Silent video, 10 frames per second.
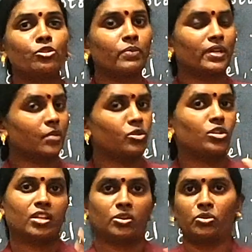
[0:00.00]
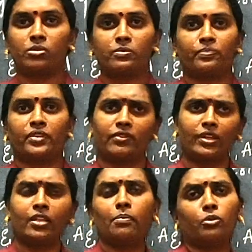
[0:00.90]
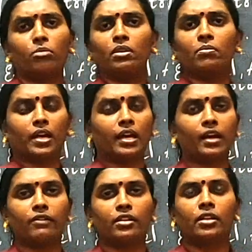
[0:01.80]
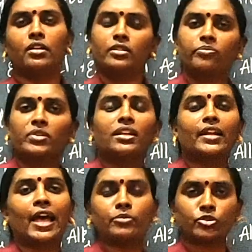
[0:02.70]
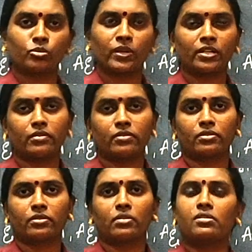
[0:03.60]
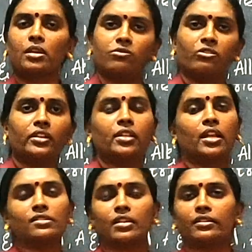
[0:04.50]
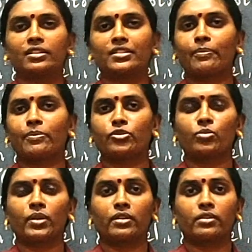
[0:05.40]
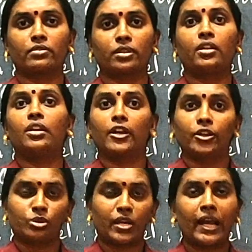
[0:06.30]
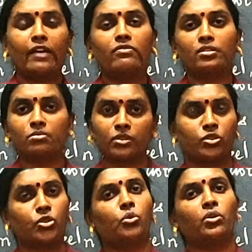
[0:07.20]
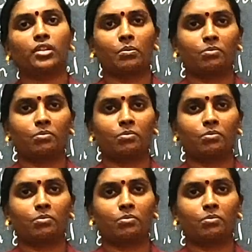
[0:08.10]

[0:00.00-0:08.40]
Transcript: do my communication. If any problem I have, something had happened to my industries, some fire hazard has happened to my industry, I should have some rescue in that